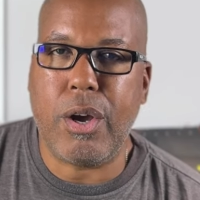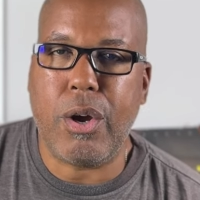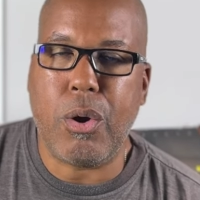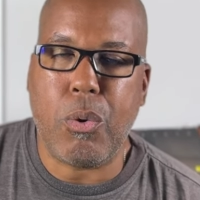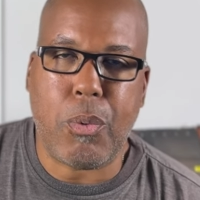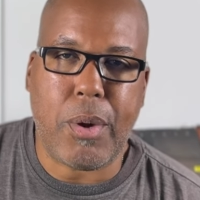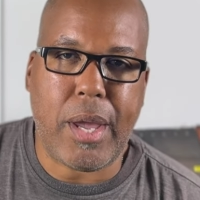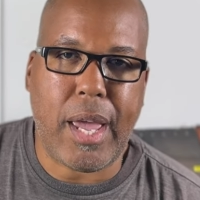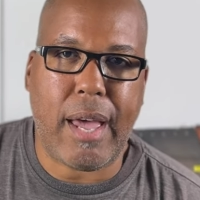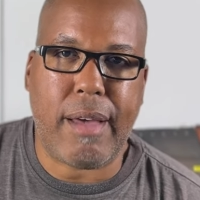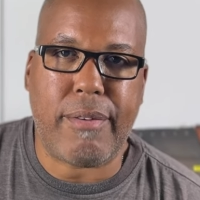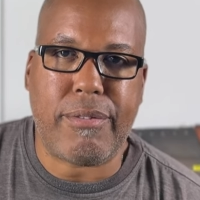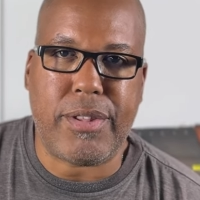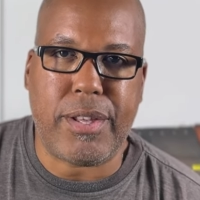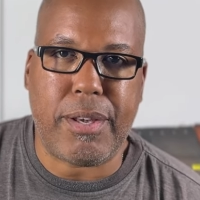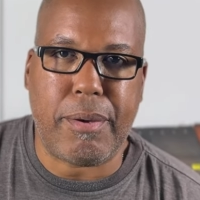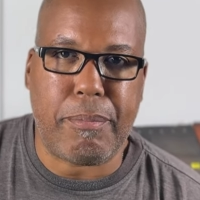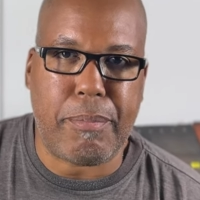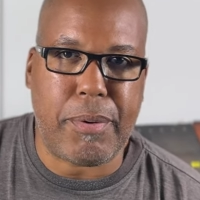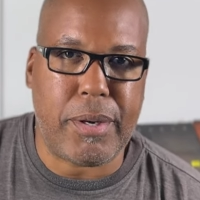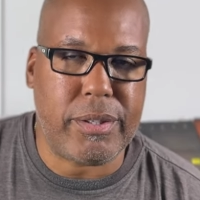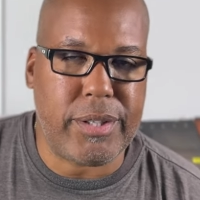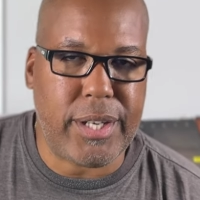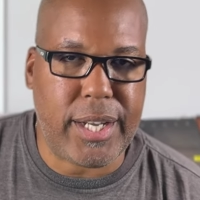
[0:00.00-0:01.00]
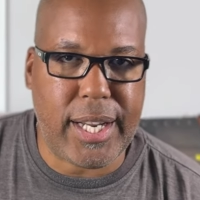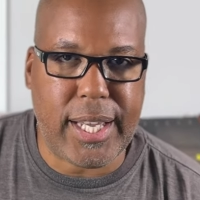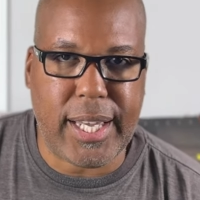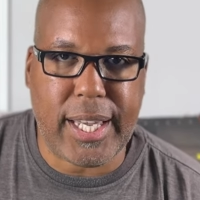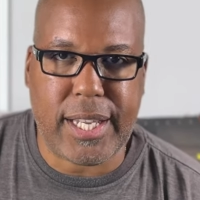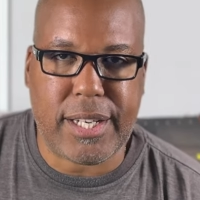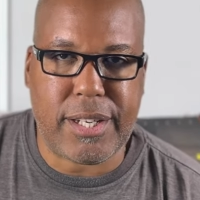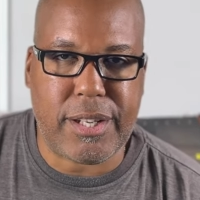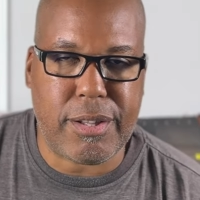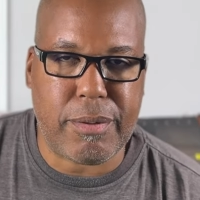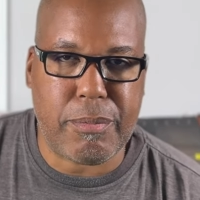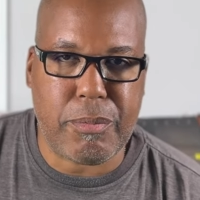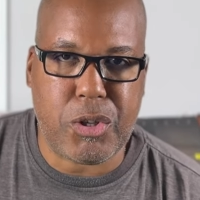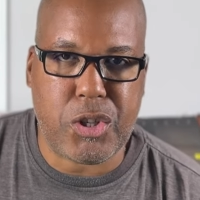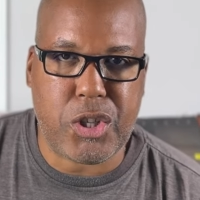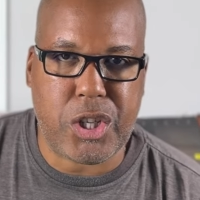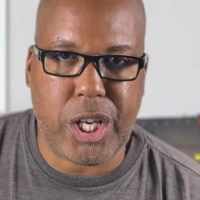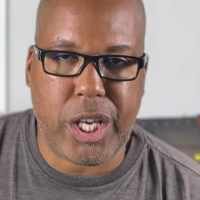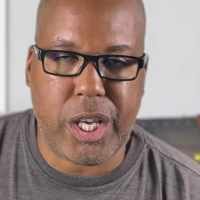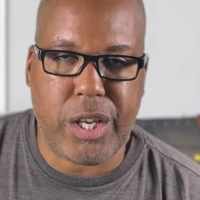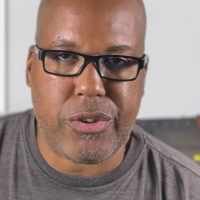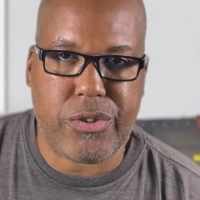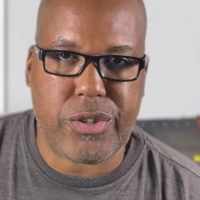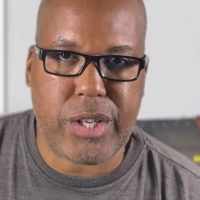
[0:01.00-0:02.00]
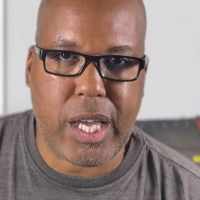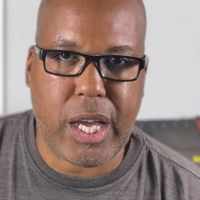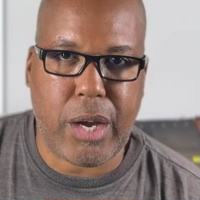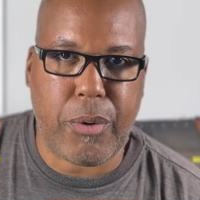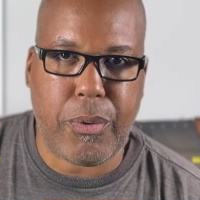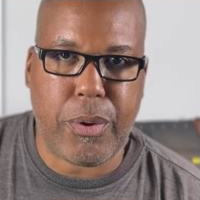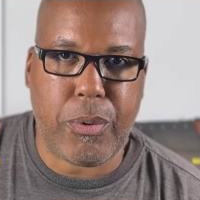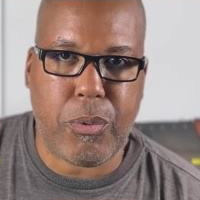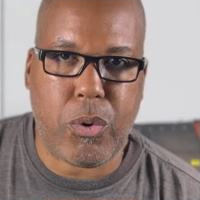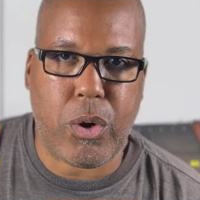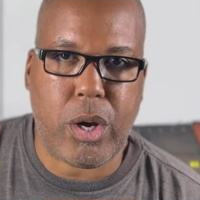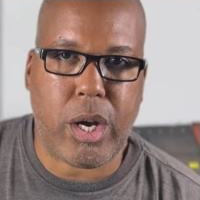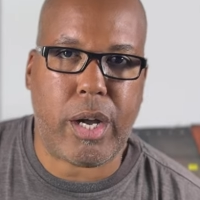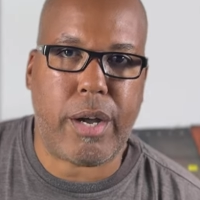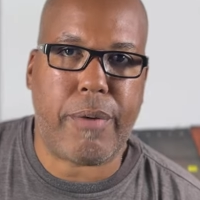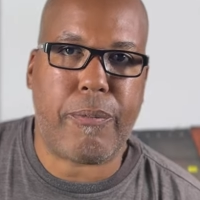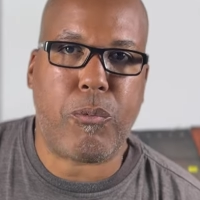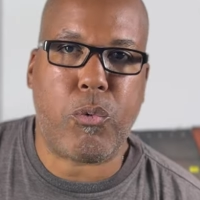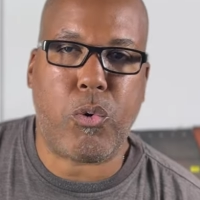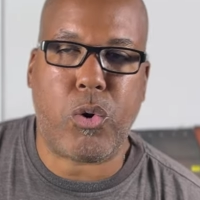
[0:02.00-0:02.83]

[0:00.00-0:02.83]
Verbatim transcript: We have the ability to get to the machines that we want.